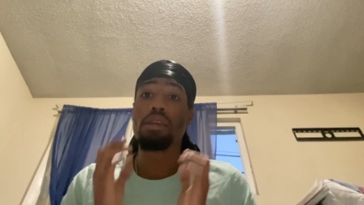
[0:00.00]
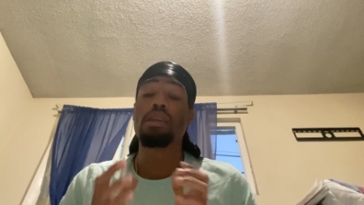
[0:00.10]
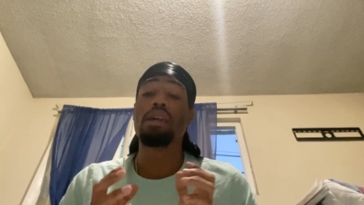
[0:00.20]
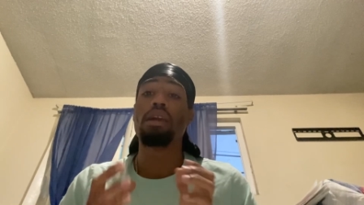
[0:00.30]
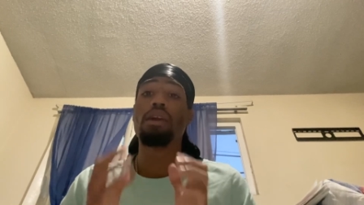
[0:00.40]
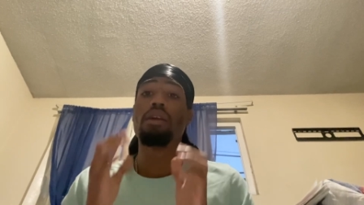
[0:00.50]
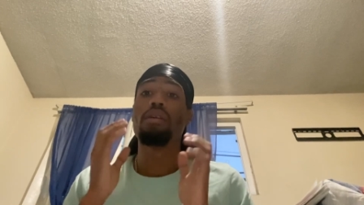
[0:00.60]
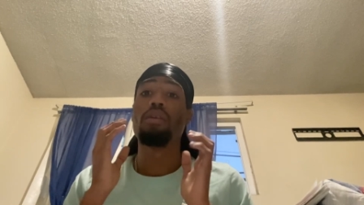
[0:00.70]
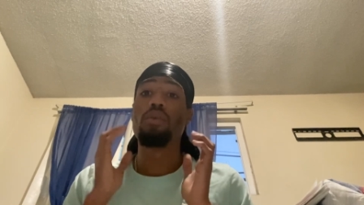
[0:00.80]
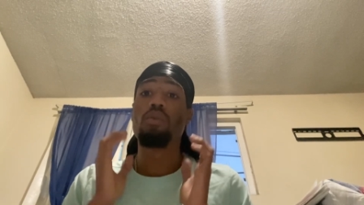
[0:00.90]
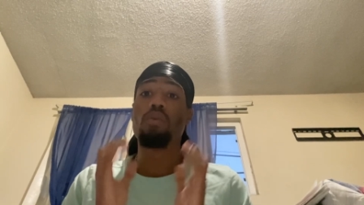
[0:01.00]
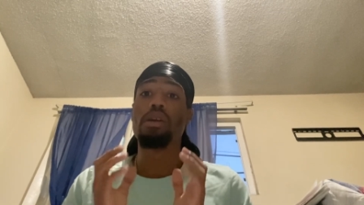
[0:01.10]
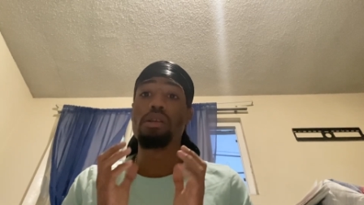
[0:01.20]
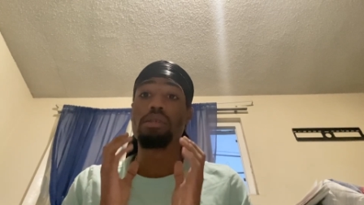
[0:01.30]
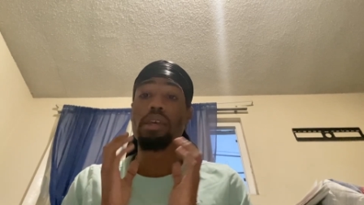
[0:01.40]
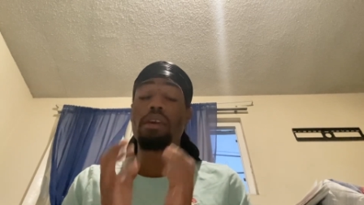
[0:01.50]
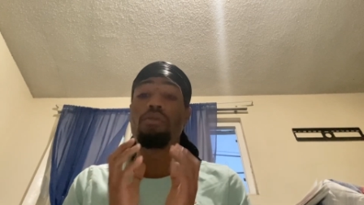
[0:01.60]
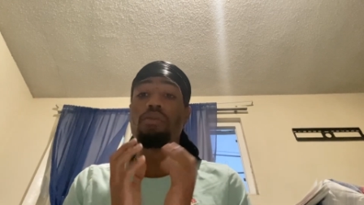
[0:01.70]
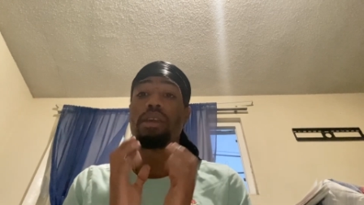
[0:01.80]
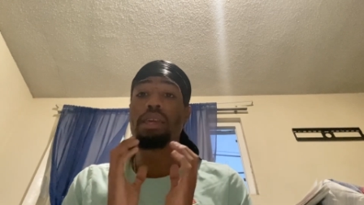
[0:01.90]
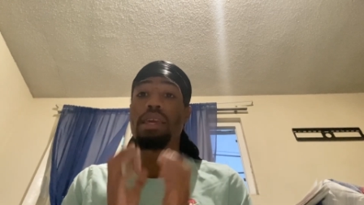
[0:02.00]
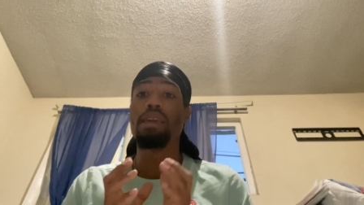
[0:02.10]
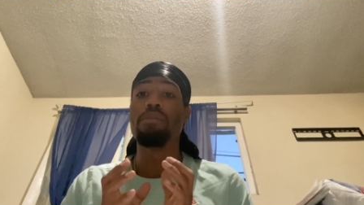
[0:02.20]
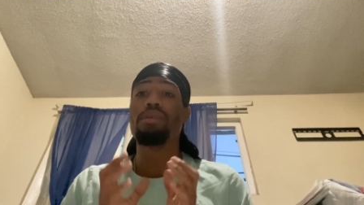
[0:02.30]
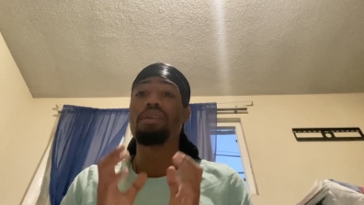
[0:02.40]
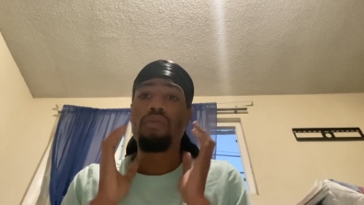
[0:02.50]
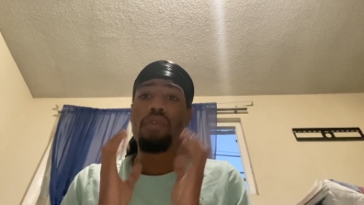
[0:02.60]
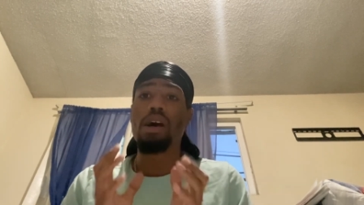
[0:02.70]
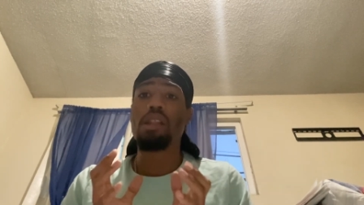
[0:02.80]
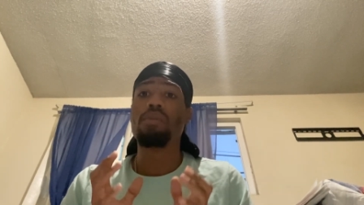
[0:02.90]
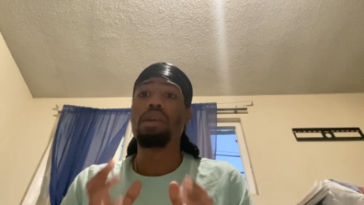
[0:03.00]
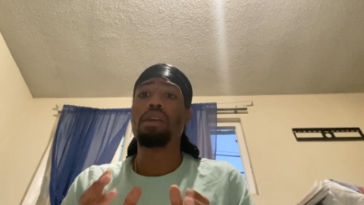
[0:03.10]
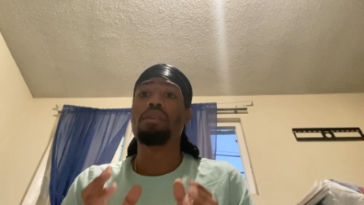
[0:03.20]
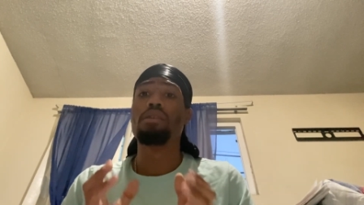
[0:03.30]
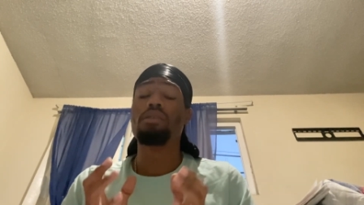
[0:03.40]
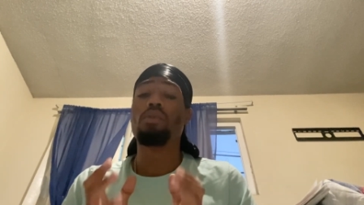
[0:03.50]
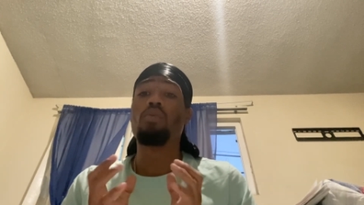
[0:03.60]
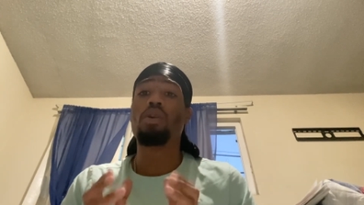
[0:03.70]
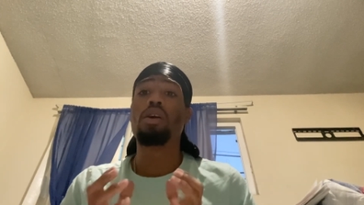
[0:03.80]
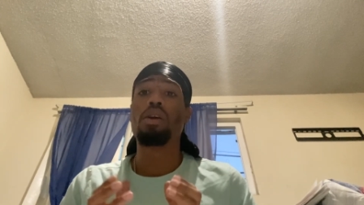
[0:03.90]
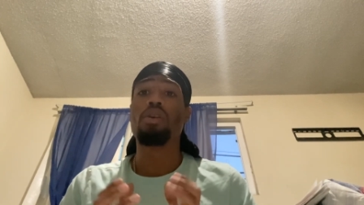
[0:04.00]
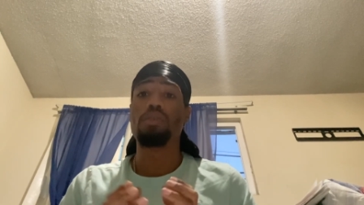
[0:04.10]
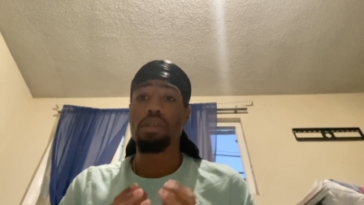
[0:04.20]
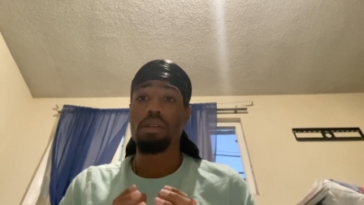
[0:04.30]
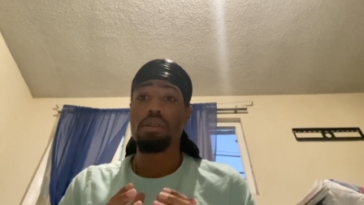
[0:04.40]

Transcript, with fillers: get worse if we keep following the world.